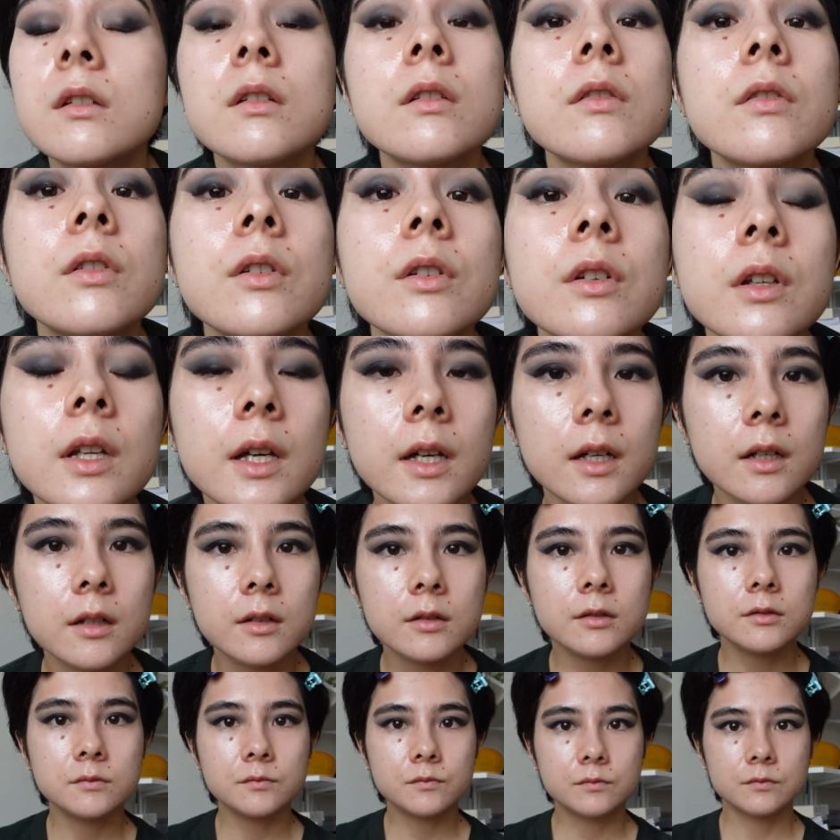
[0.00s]
for
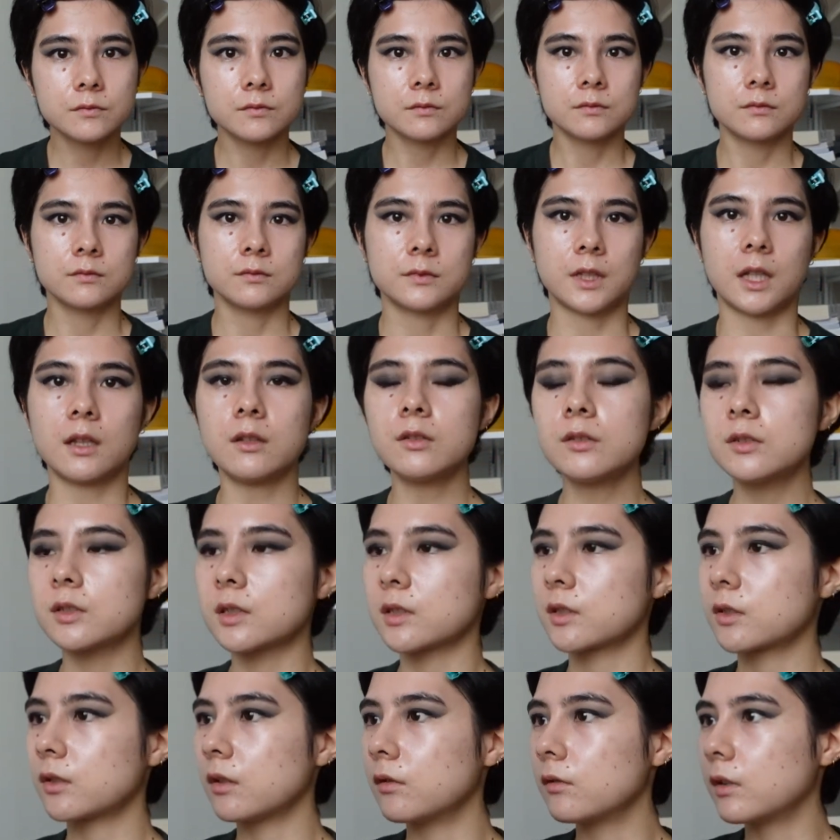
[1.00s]
now. That looks
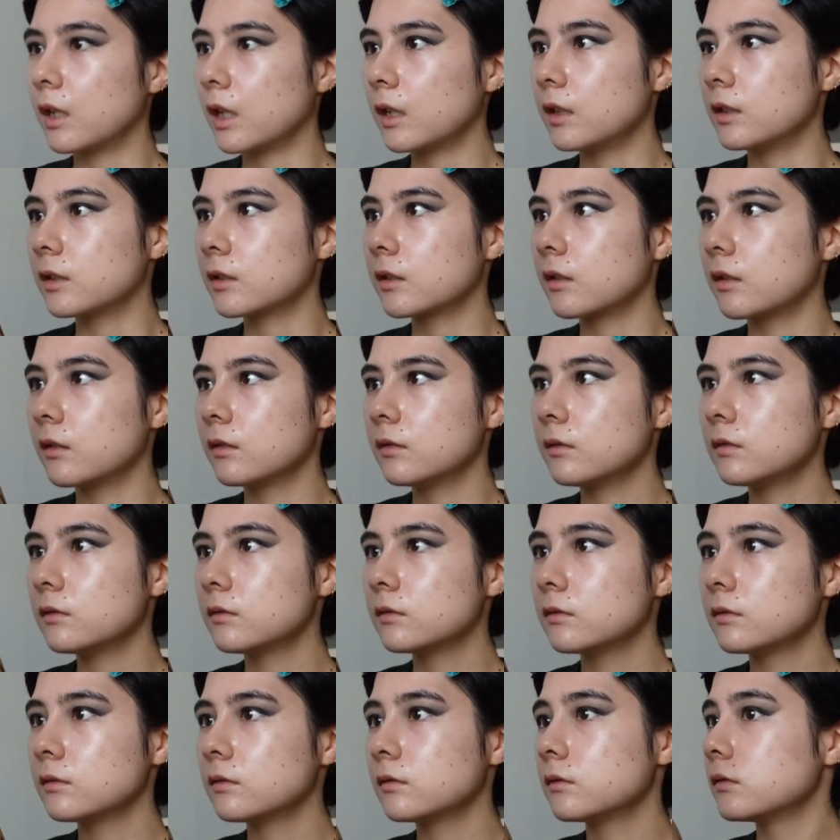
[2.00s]
so nice, no?
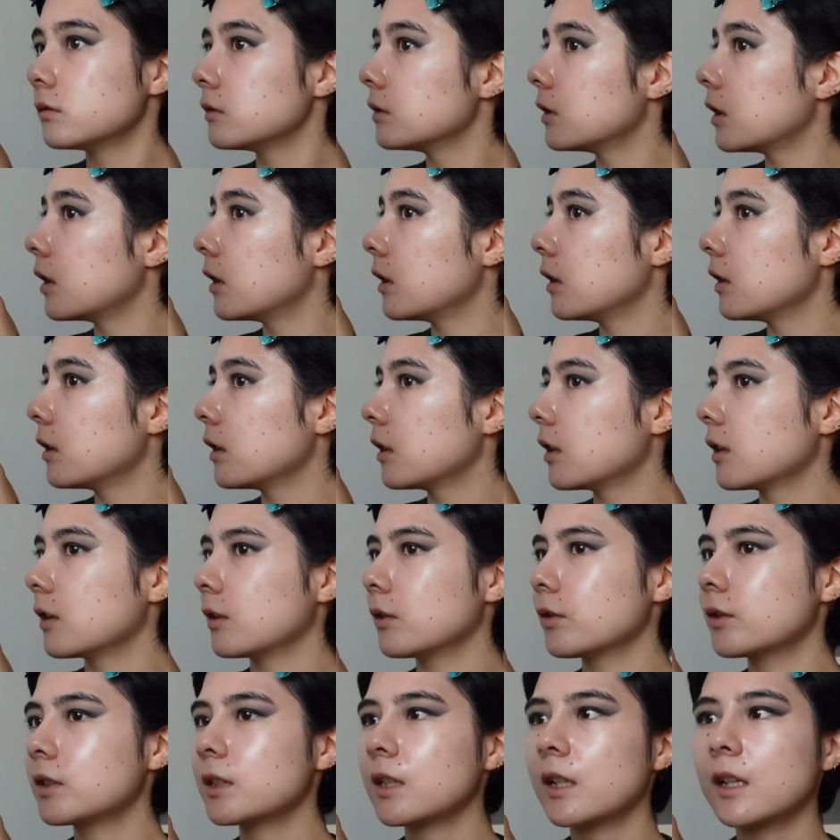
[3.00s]

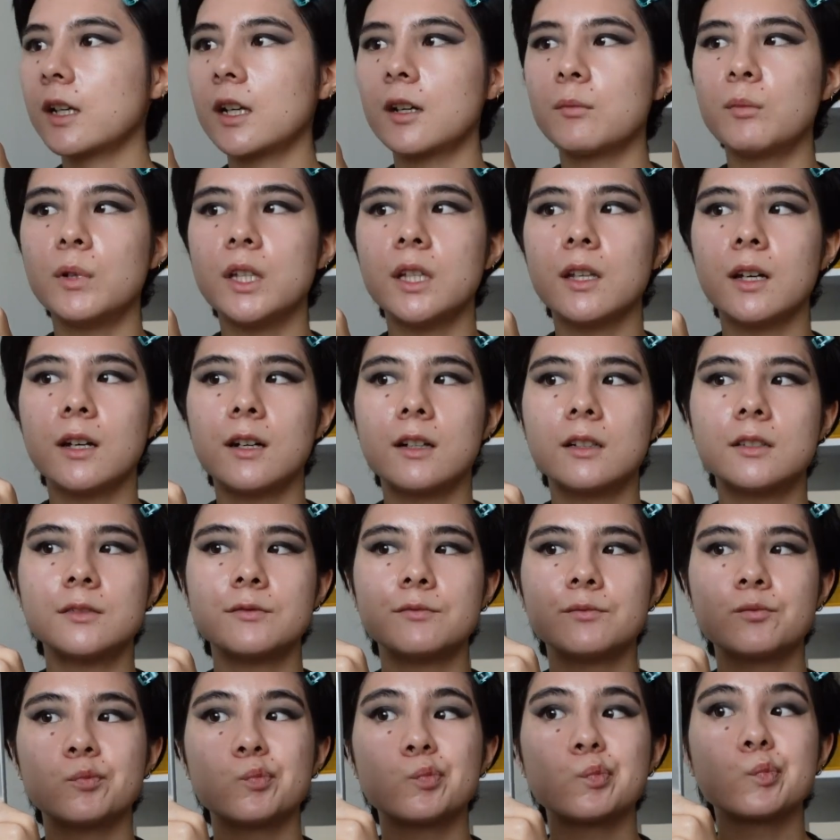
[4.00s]
It looks like I'm in
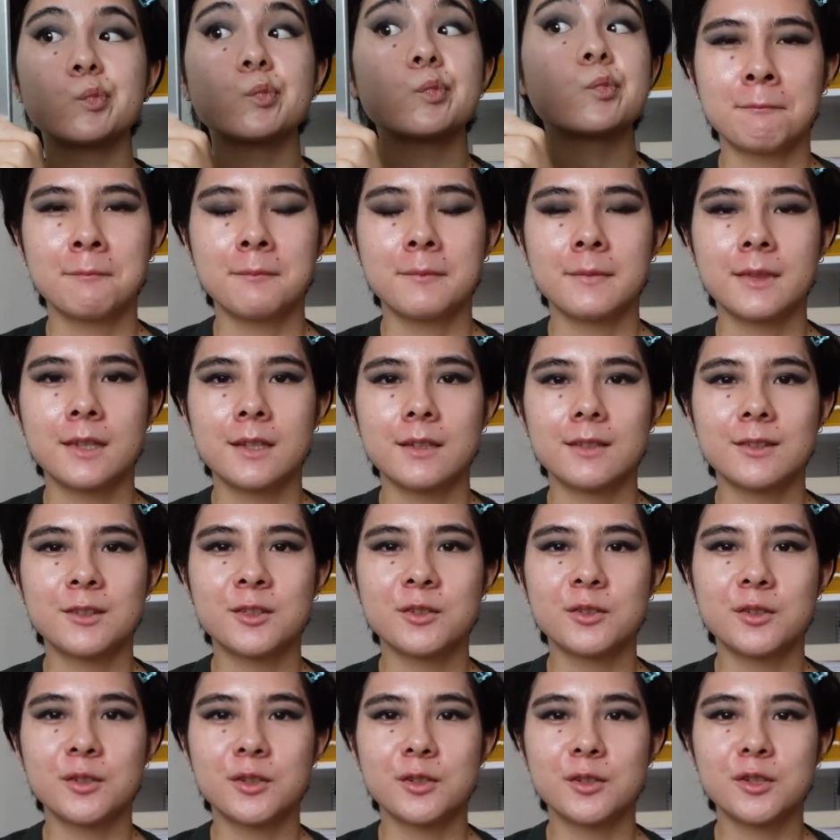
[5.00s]

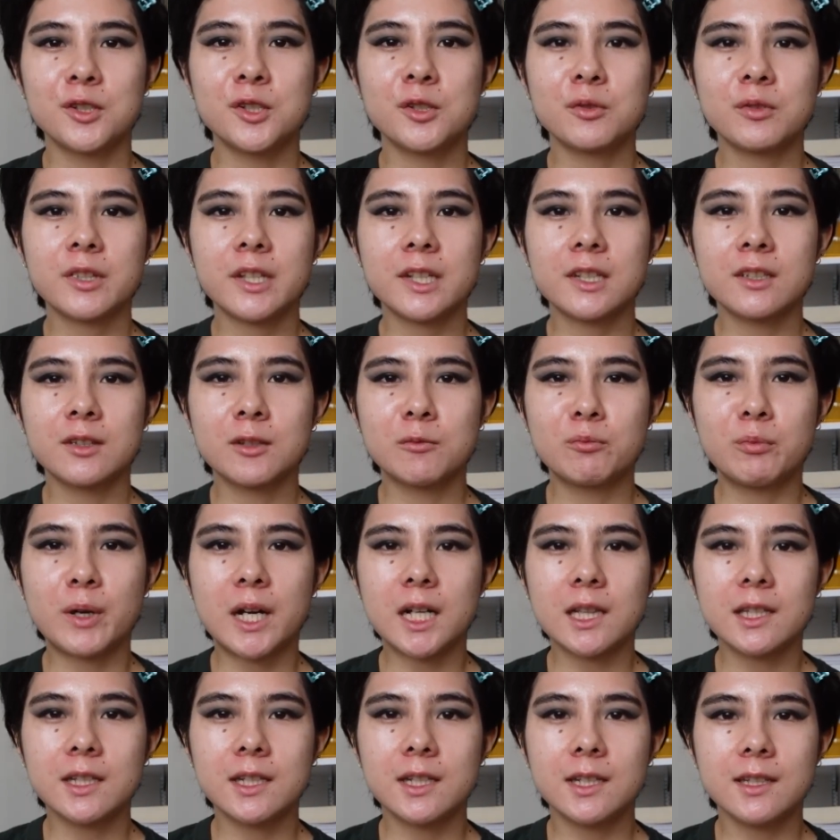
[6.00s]
the, you know, like the
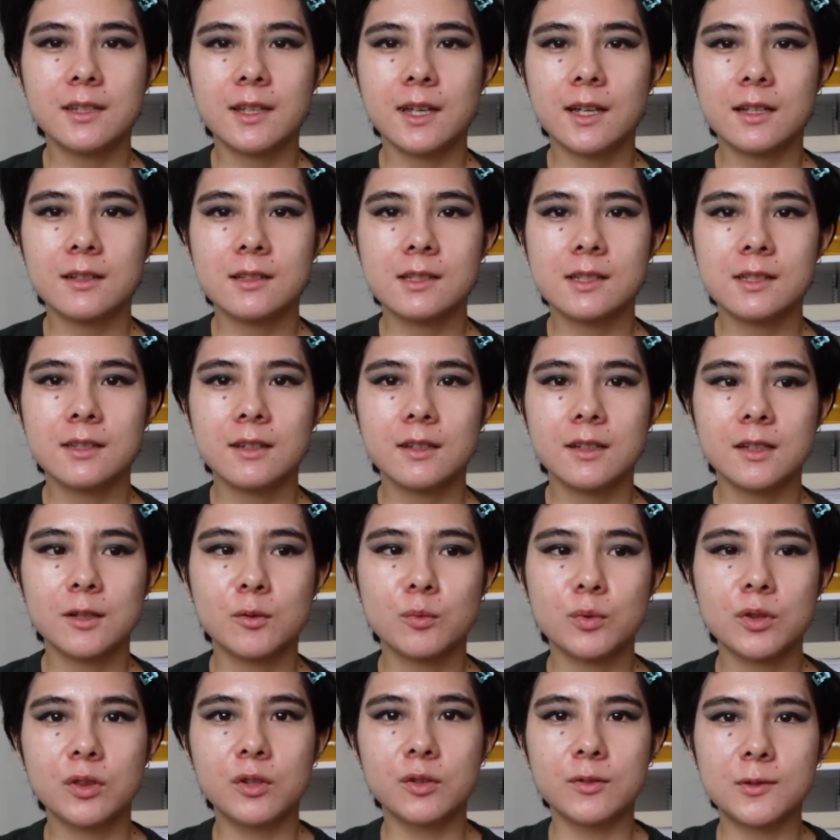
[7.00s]
ballet dance thing
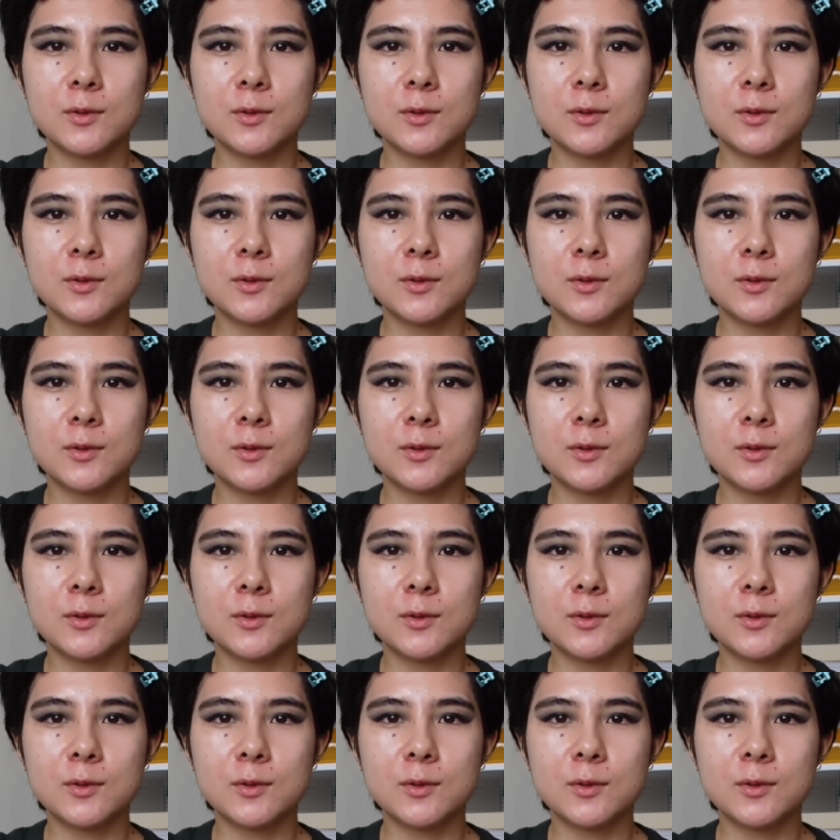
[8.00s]
with the